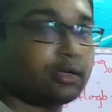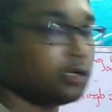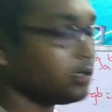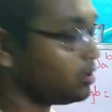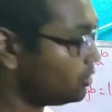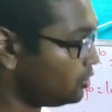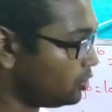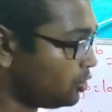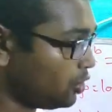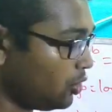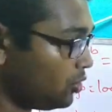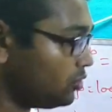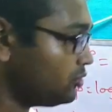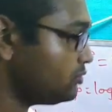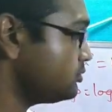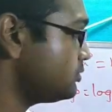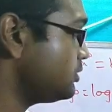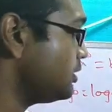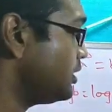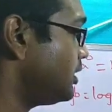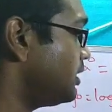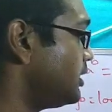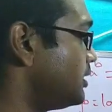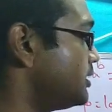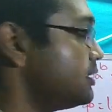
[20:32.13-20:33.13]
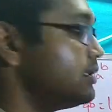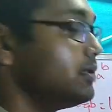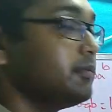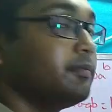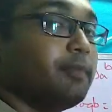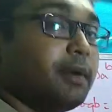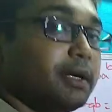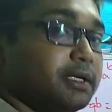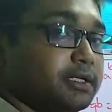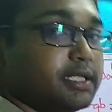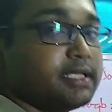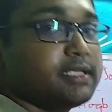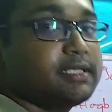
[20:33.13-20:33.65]
No.
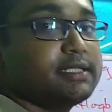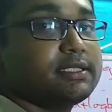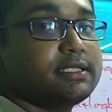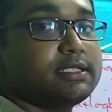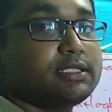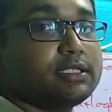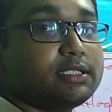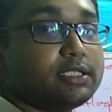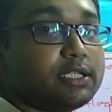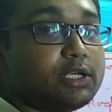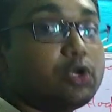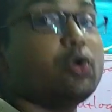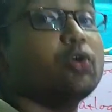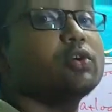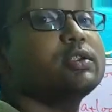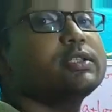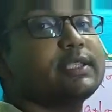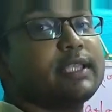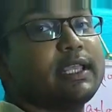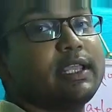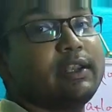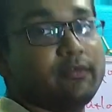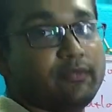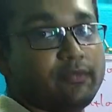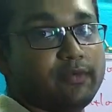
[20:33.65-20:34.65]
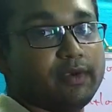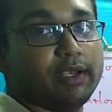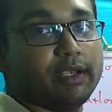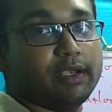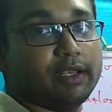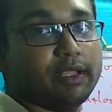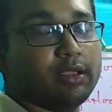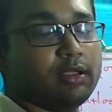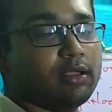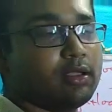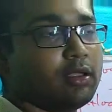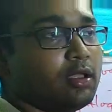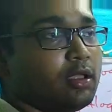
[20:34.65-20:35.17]
But this denotes infinity.
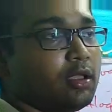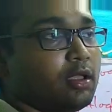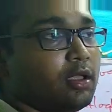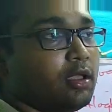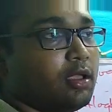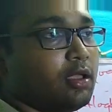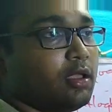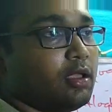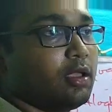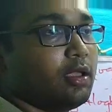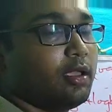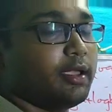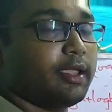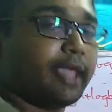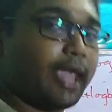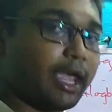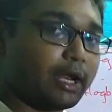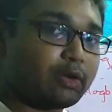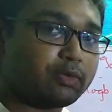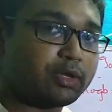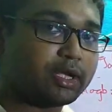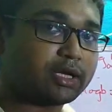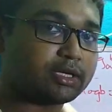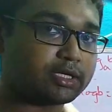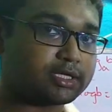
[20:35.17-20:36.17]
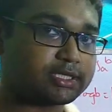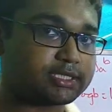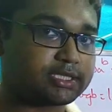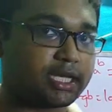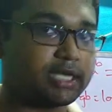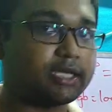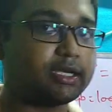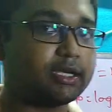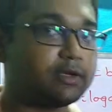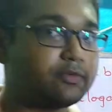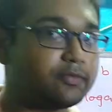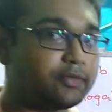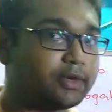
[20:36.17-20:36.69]
Can we understand
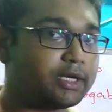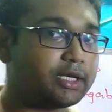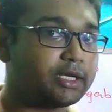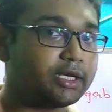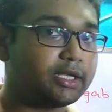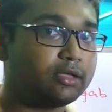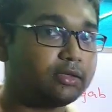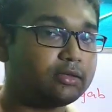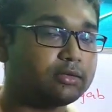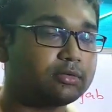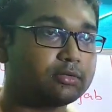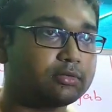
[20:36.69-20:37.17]
infinity?